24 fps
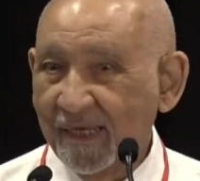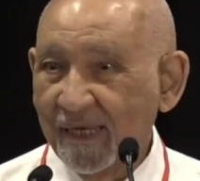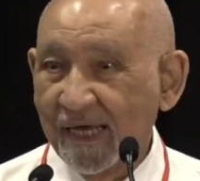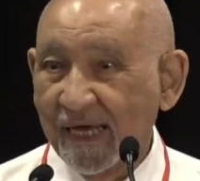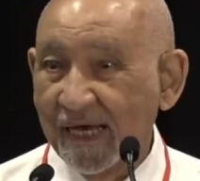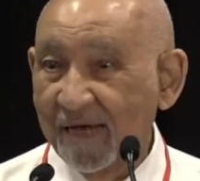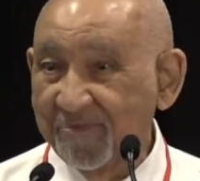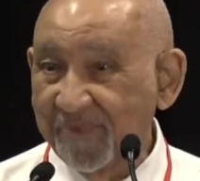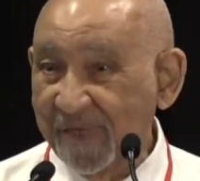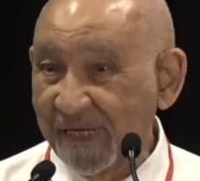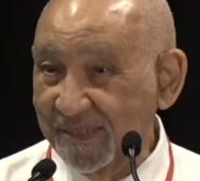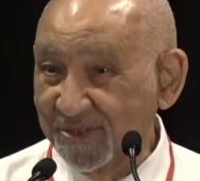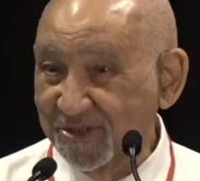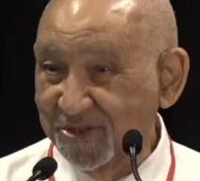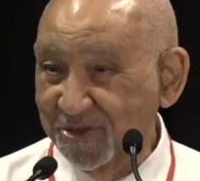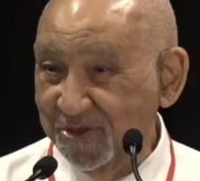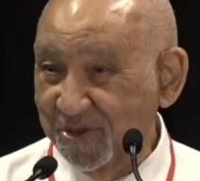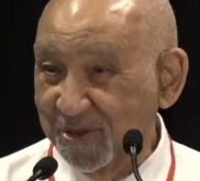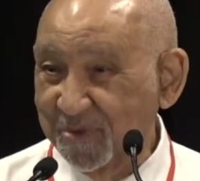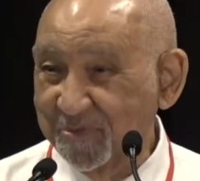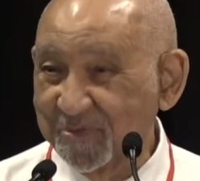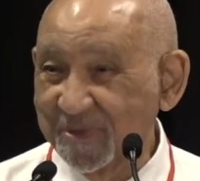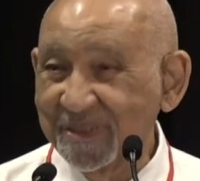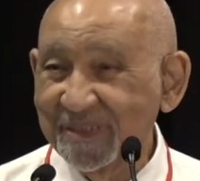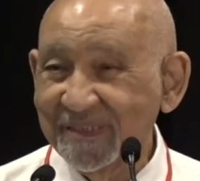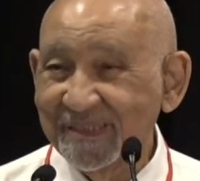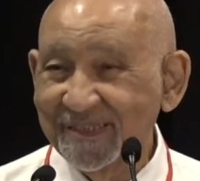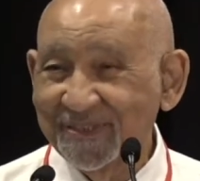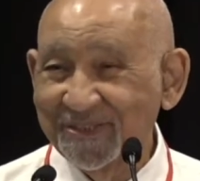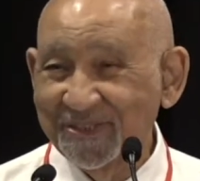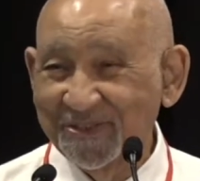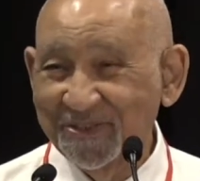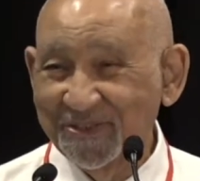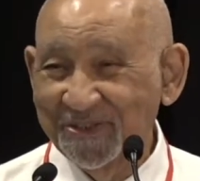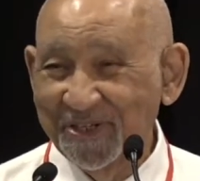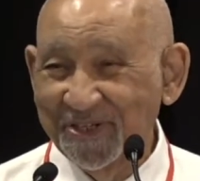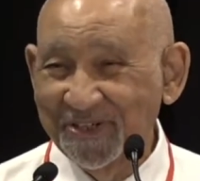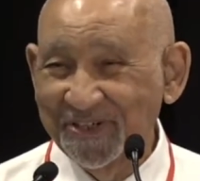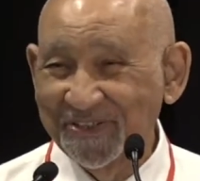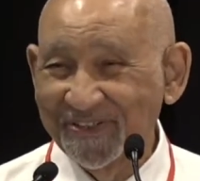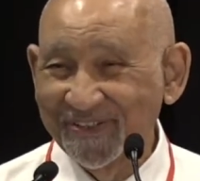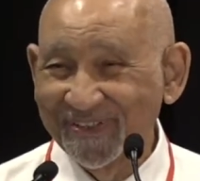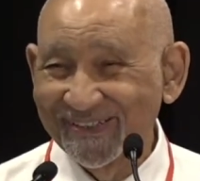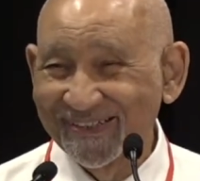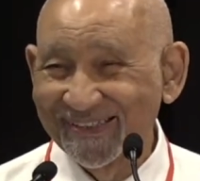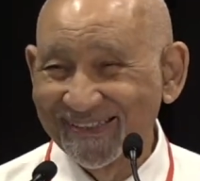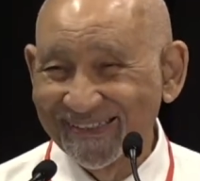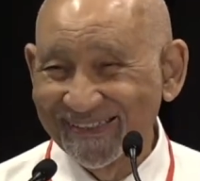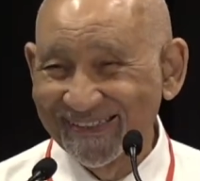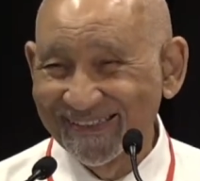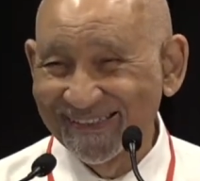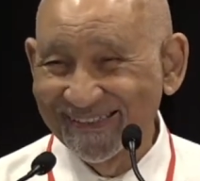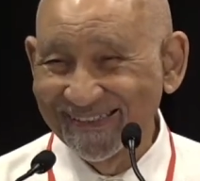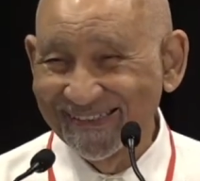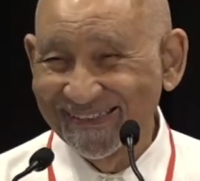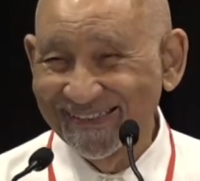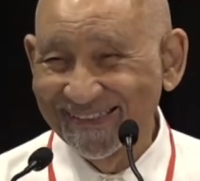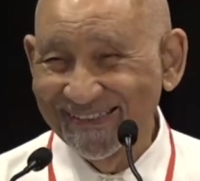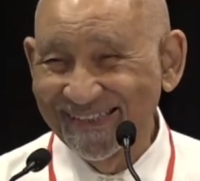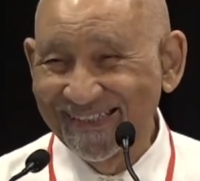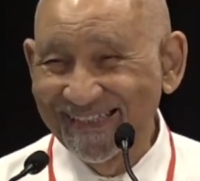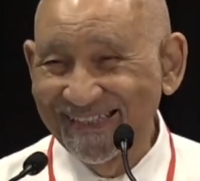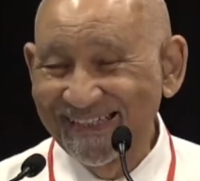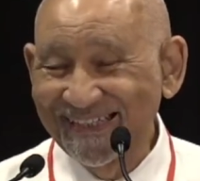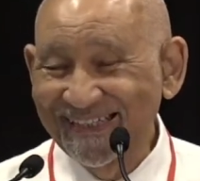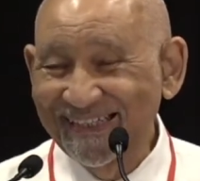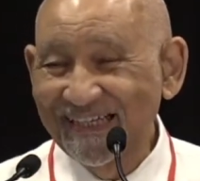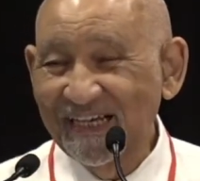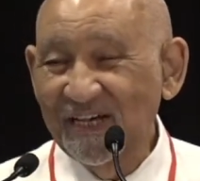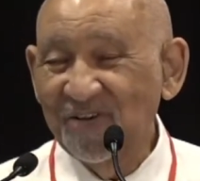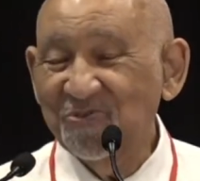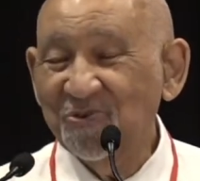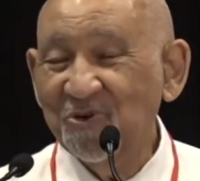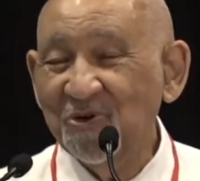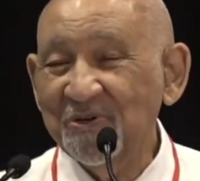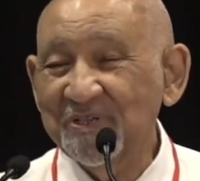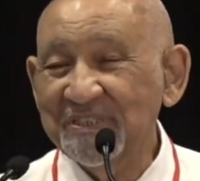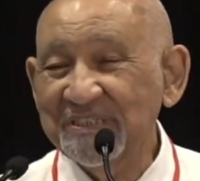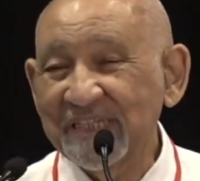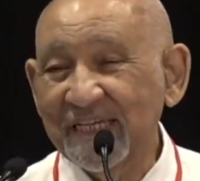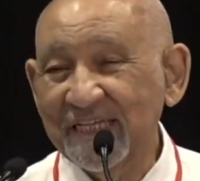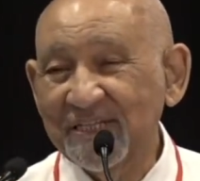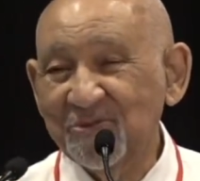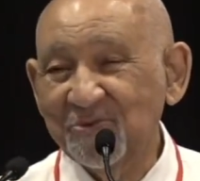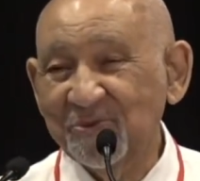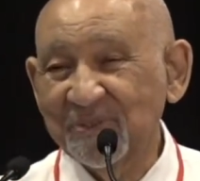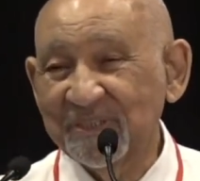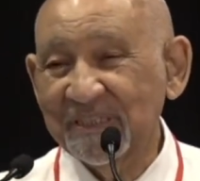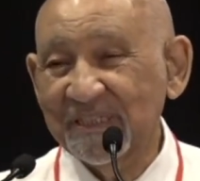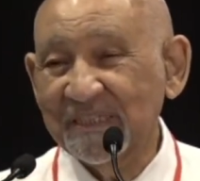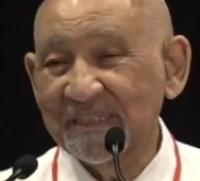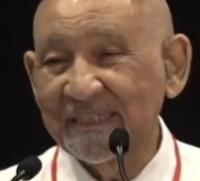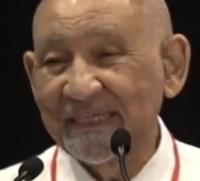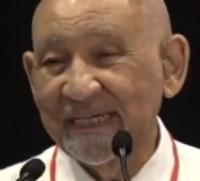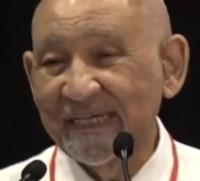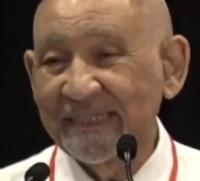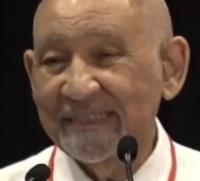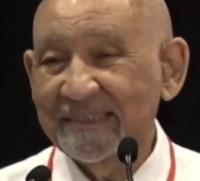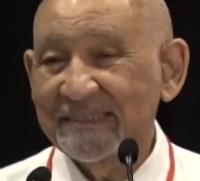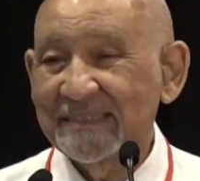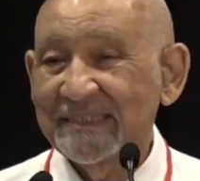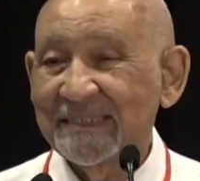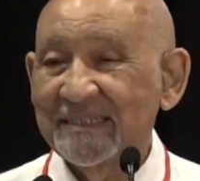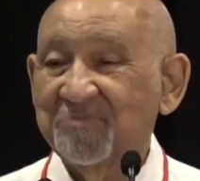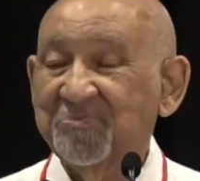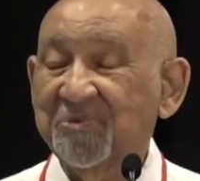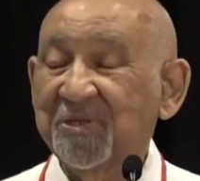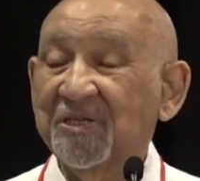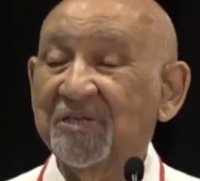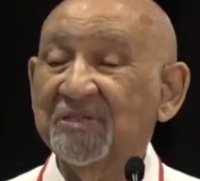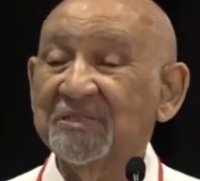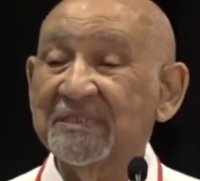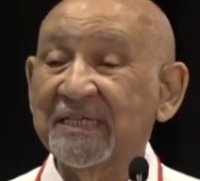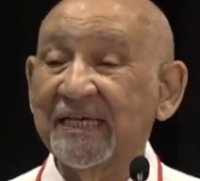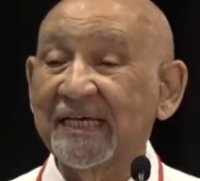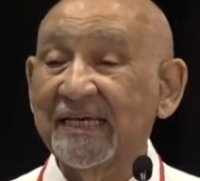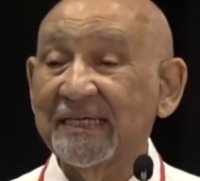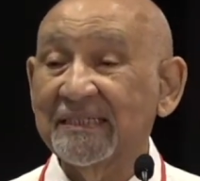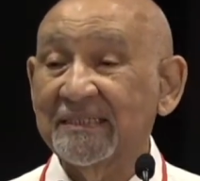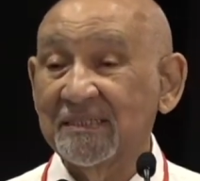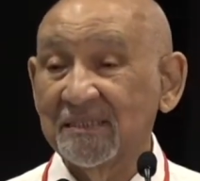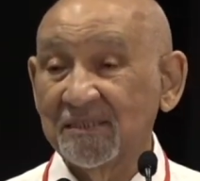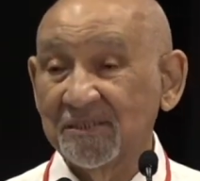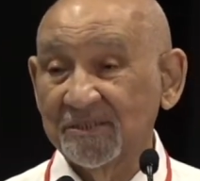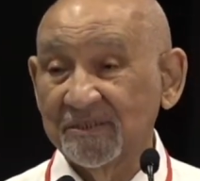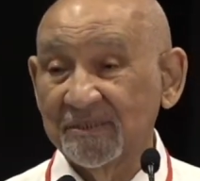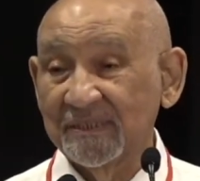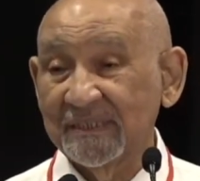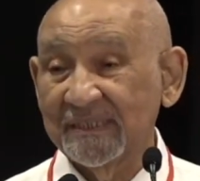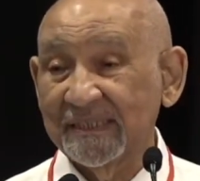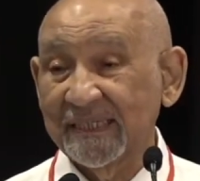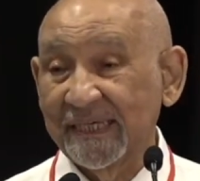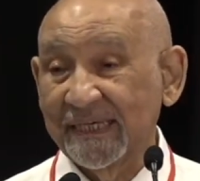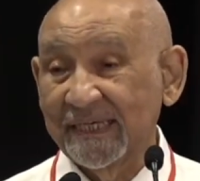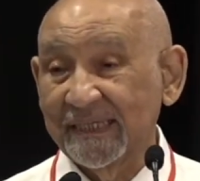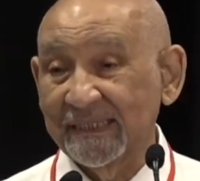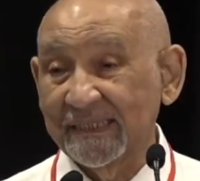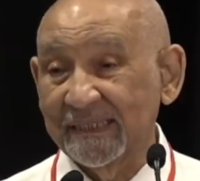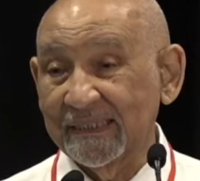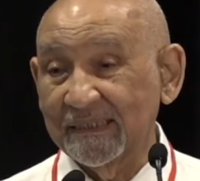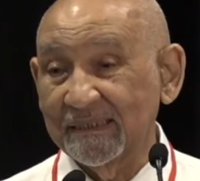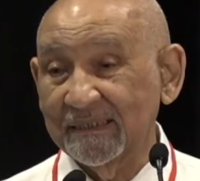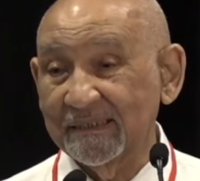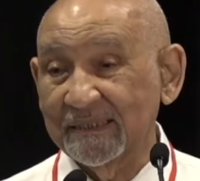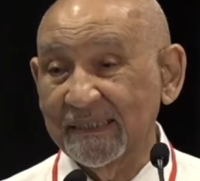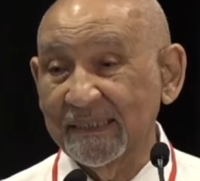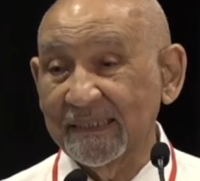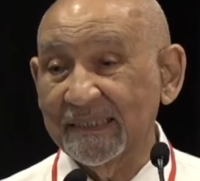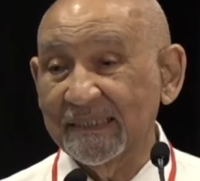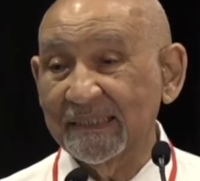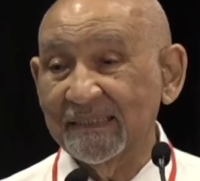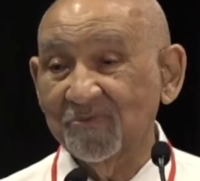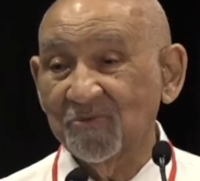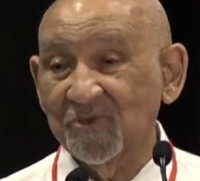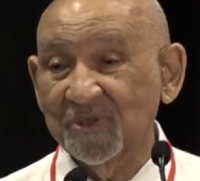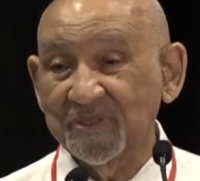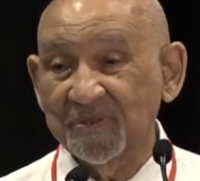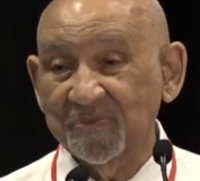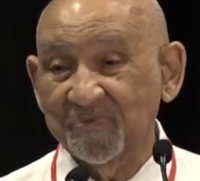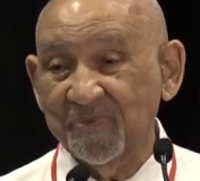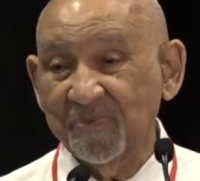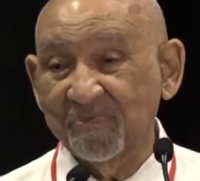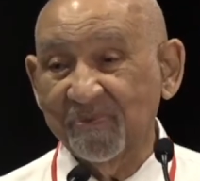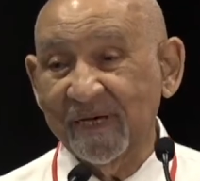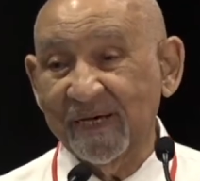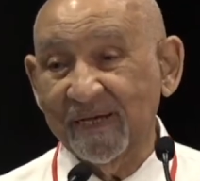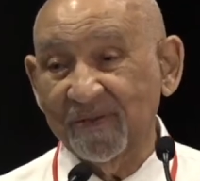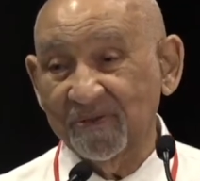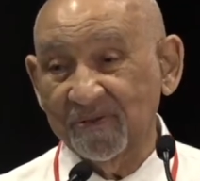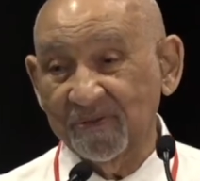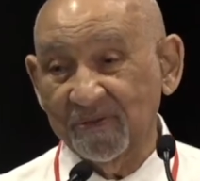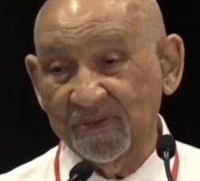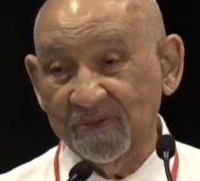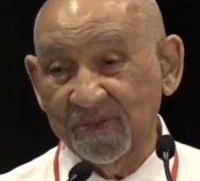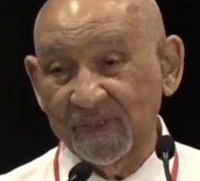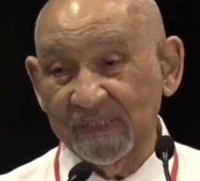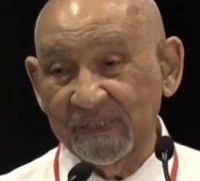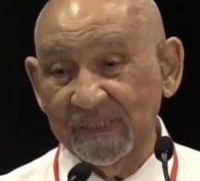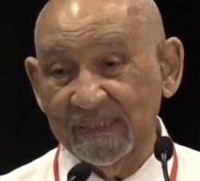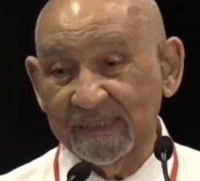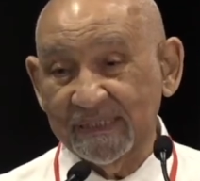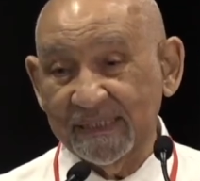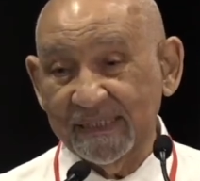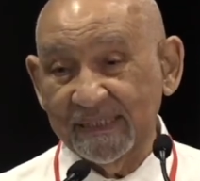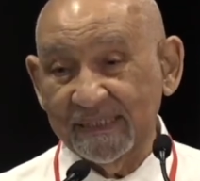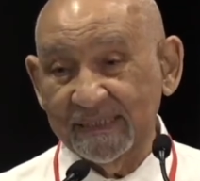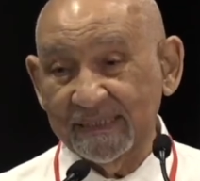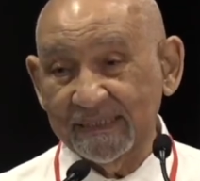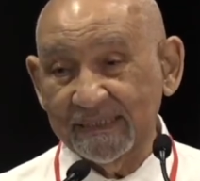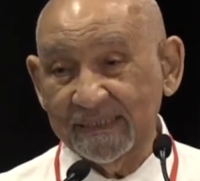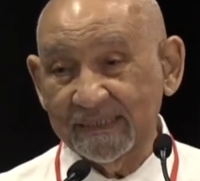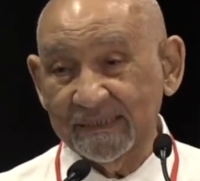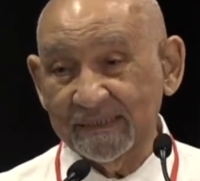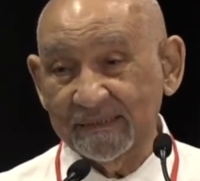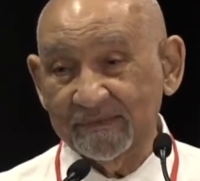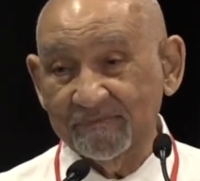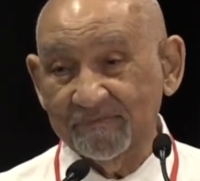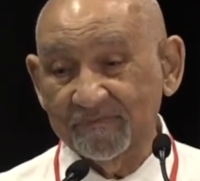I'm not German, you know. Of course I knew what the client said because I had to learn the dialect. They didn't want to be bothered learning the dialect.